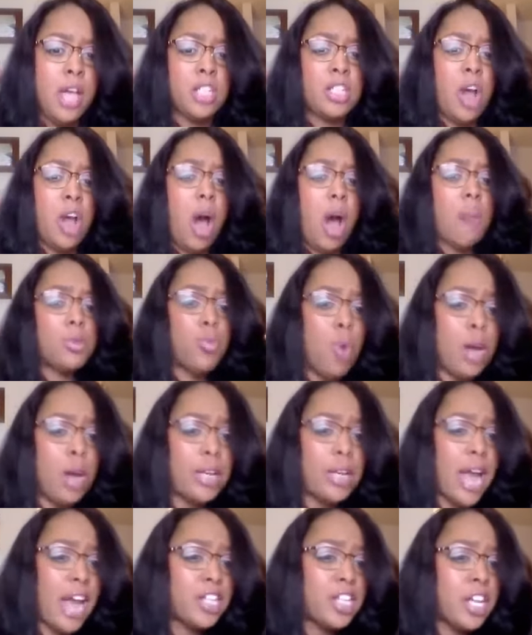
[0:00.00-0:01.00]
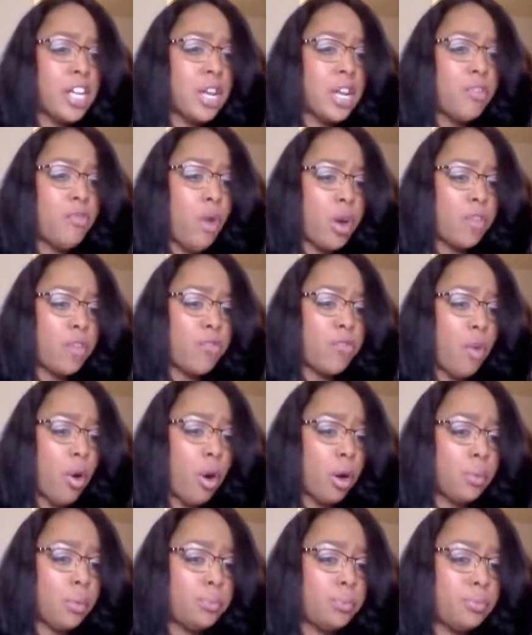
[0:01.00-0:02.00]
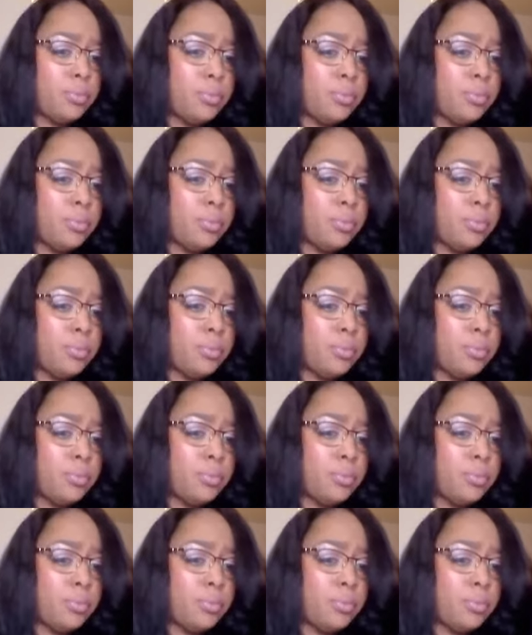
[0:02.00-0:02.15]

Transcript: Psalms 119 and 44.